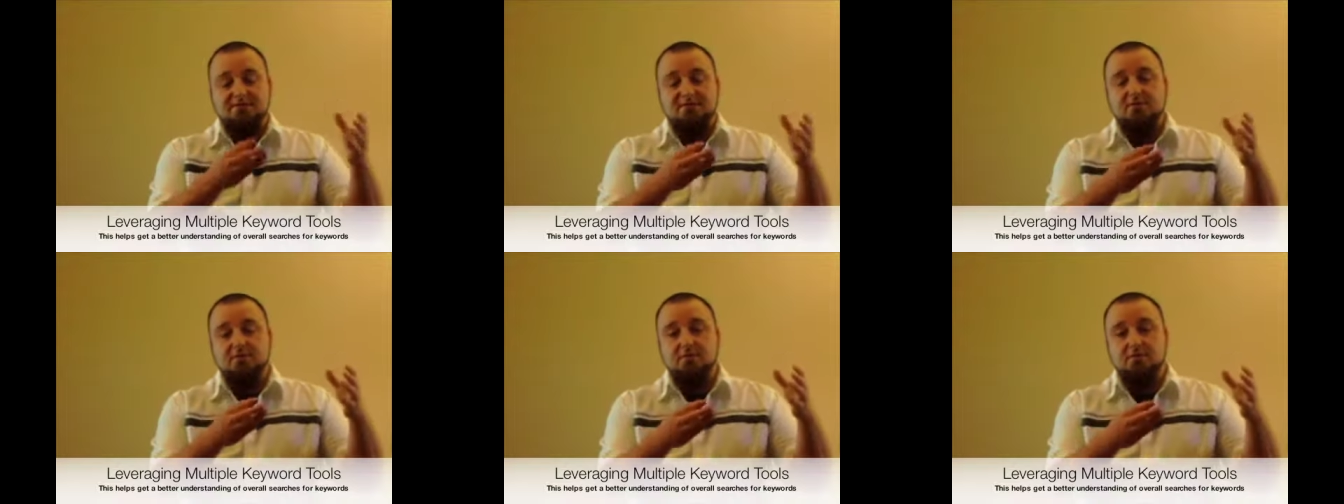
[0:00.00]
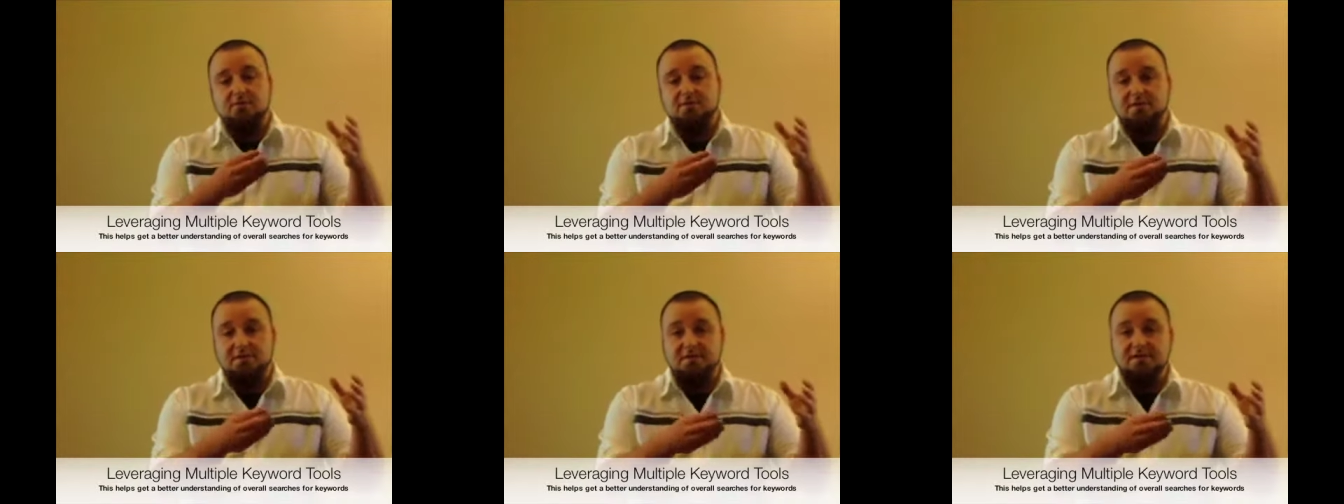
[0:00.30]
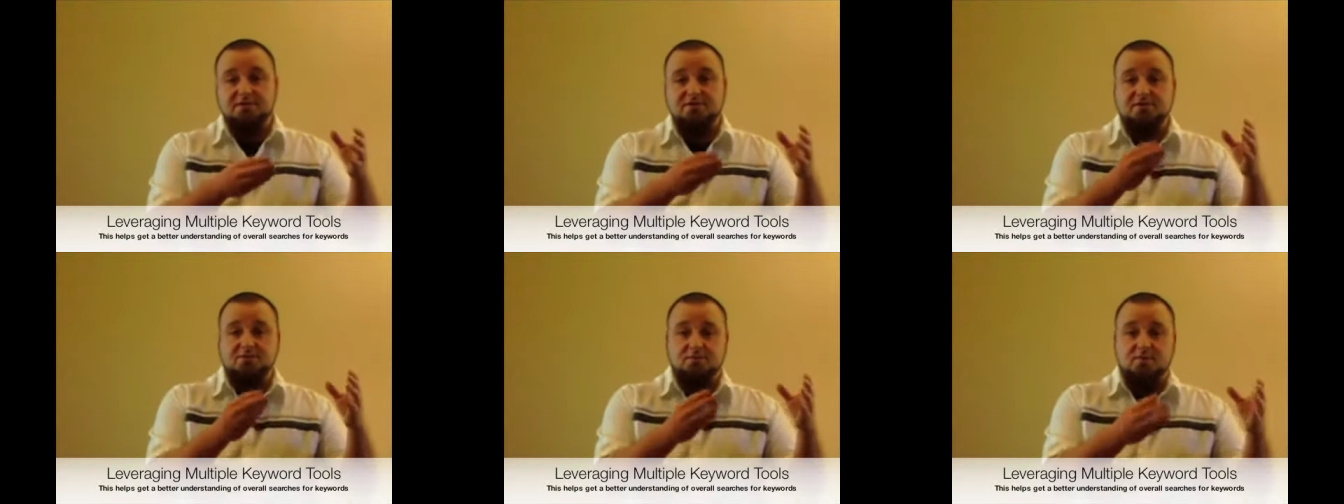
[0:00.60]
difficult it
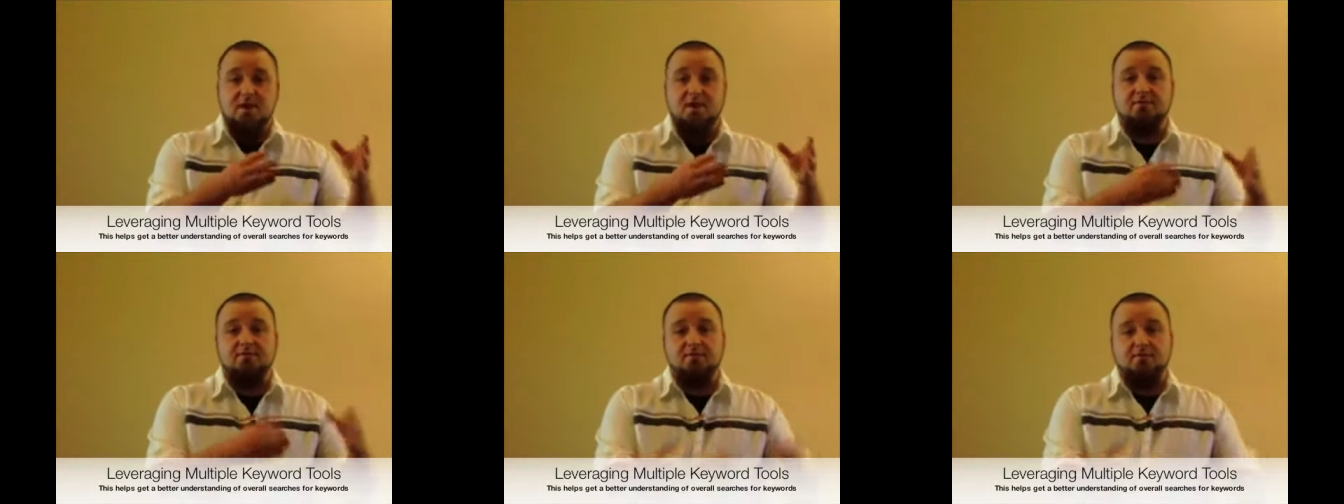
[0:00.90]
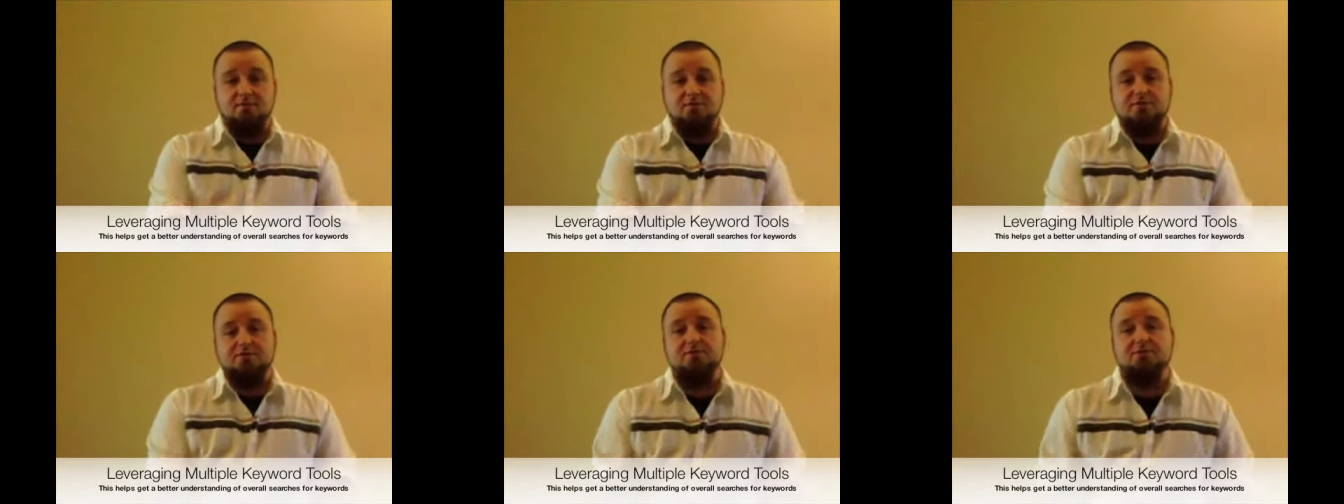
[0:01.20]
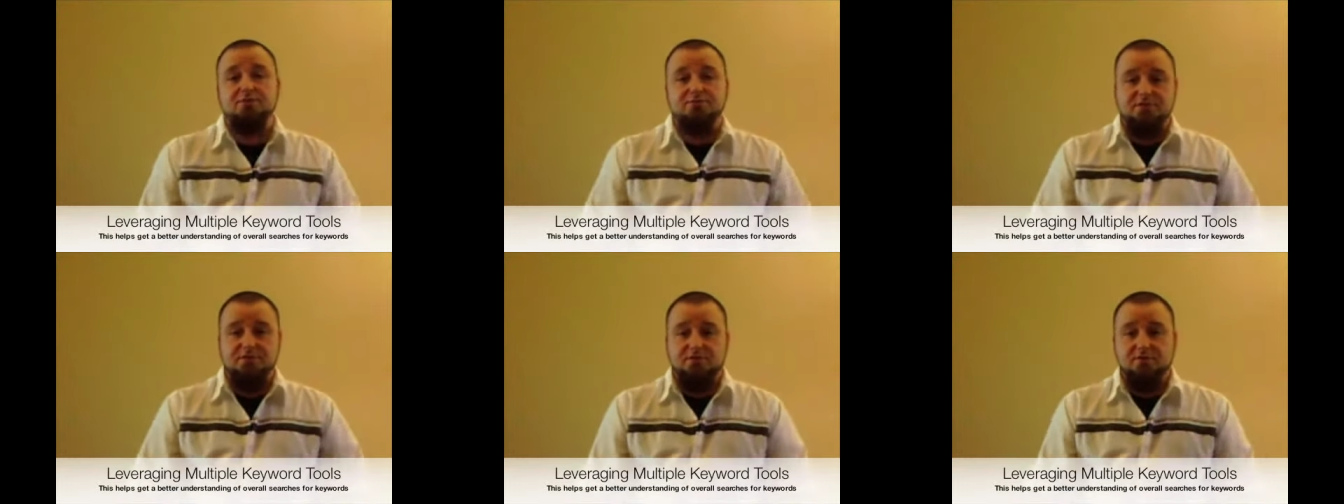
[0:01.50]
is to rank for
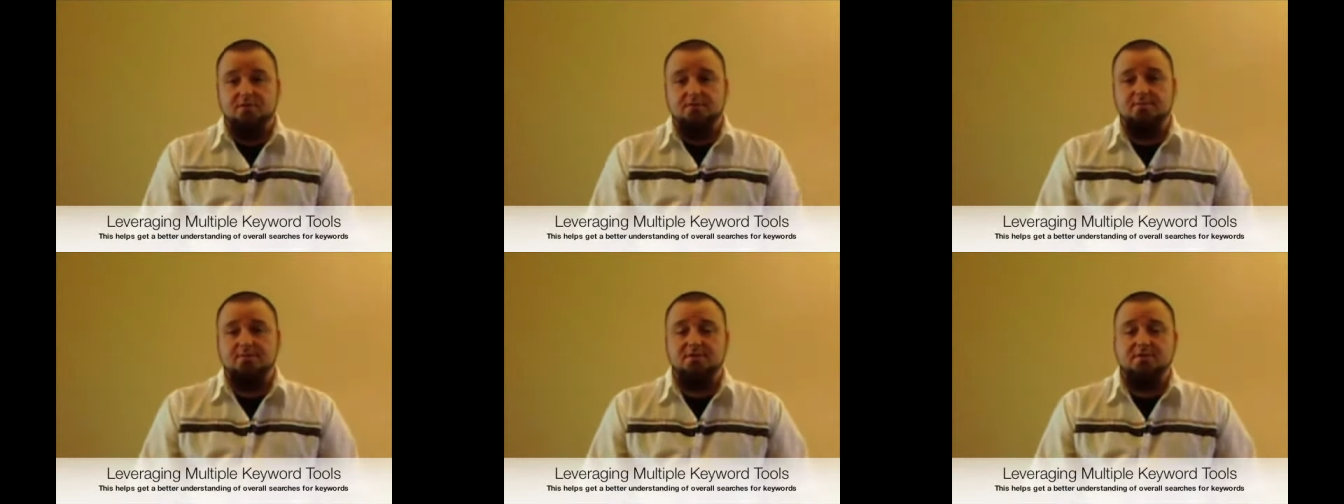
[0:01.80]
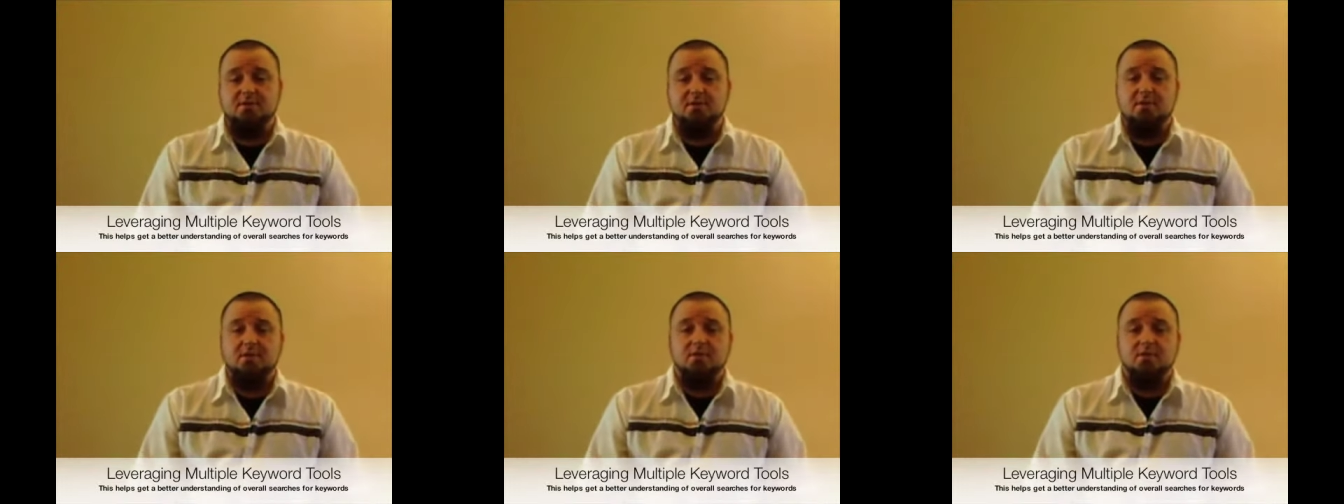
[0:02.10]
certain terms,